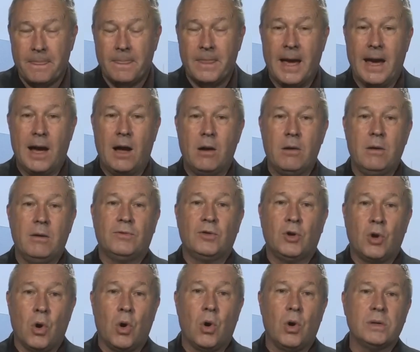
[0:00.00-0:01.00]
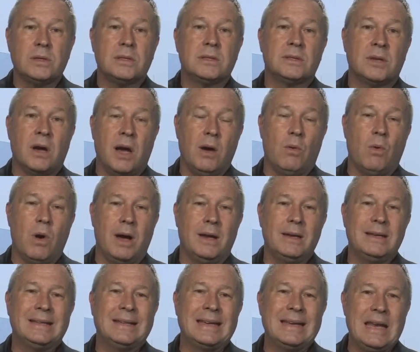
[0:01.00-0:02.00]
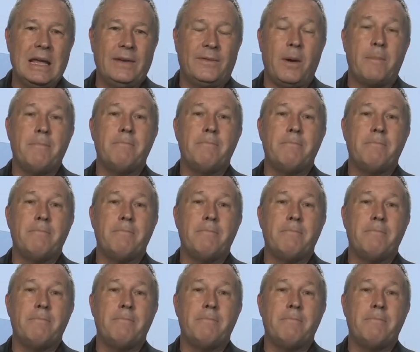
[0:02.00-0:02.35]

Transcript: Now, of course, Taiwan can never